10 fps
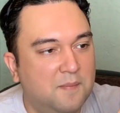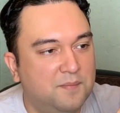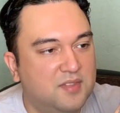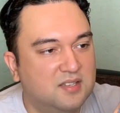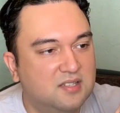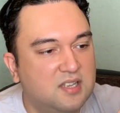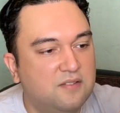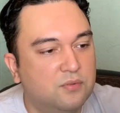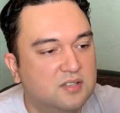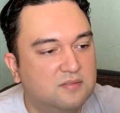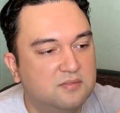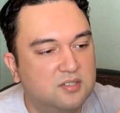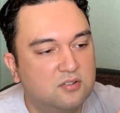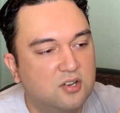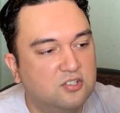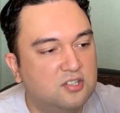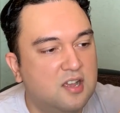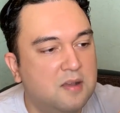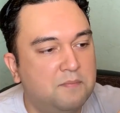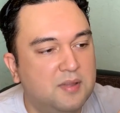The sleeve was scrunched
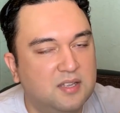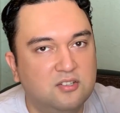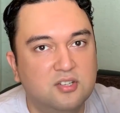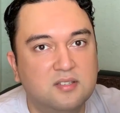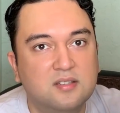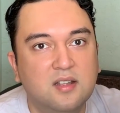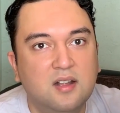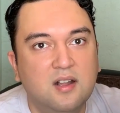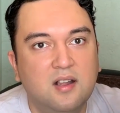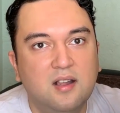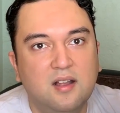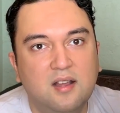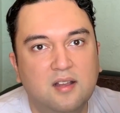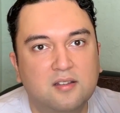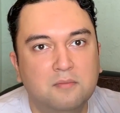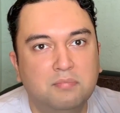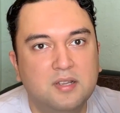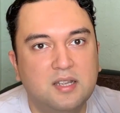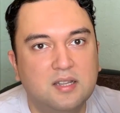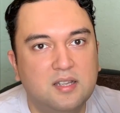up and just
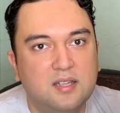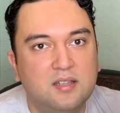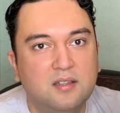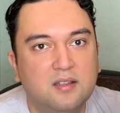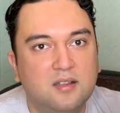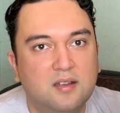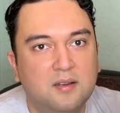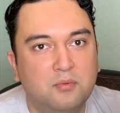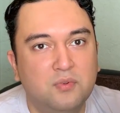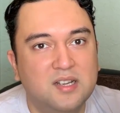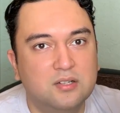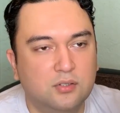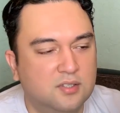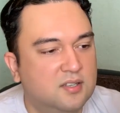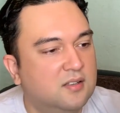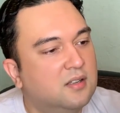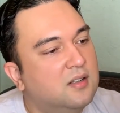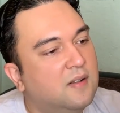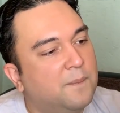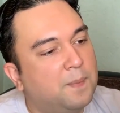completely wrinkled.
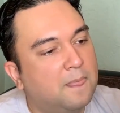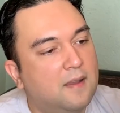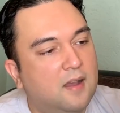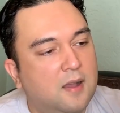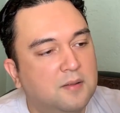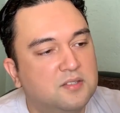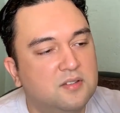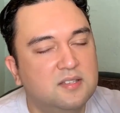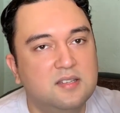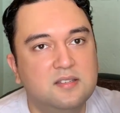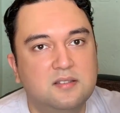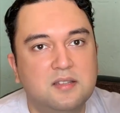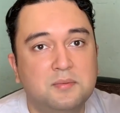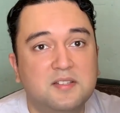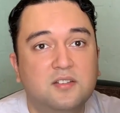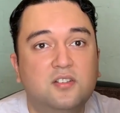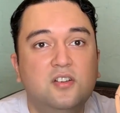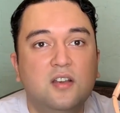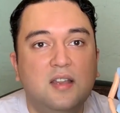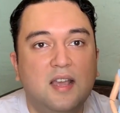So this was a
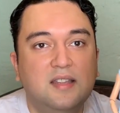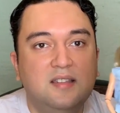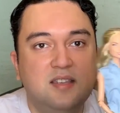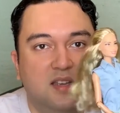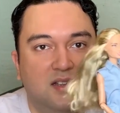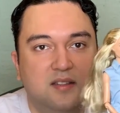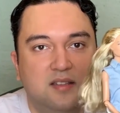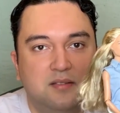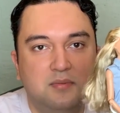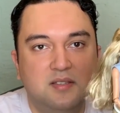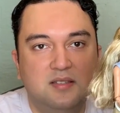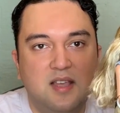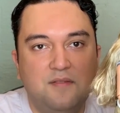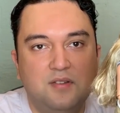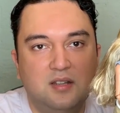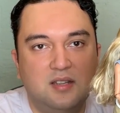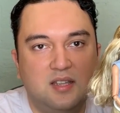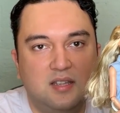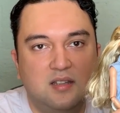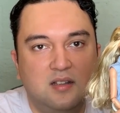good idea. This was
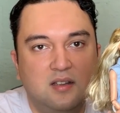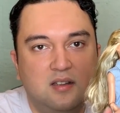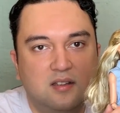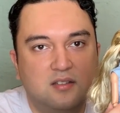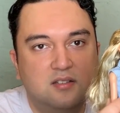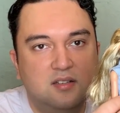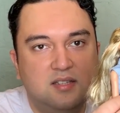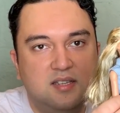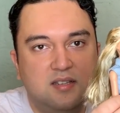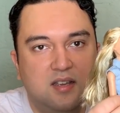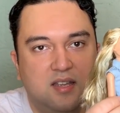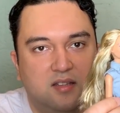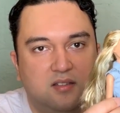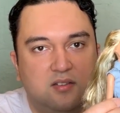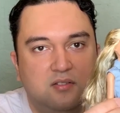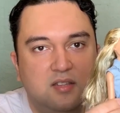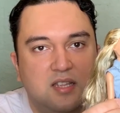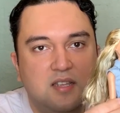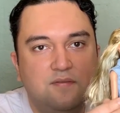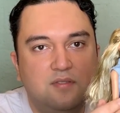definitely good design to
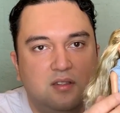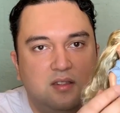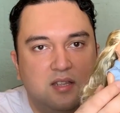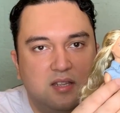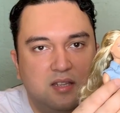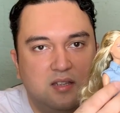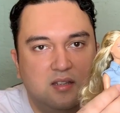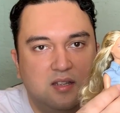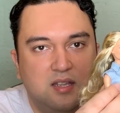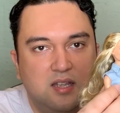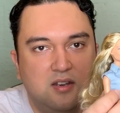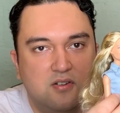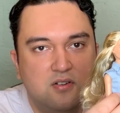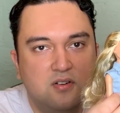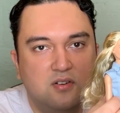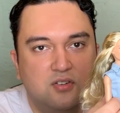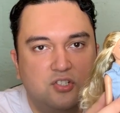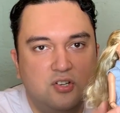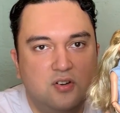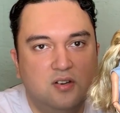leave the inner
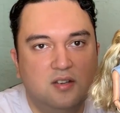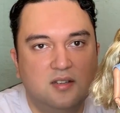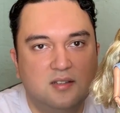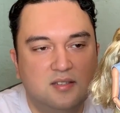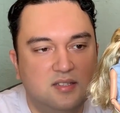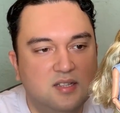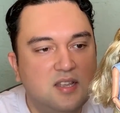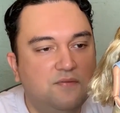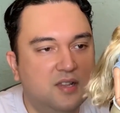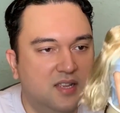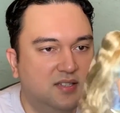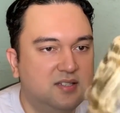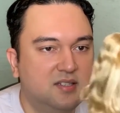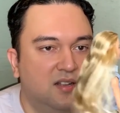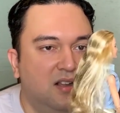shirt sleeveless,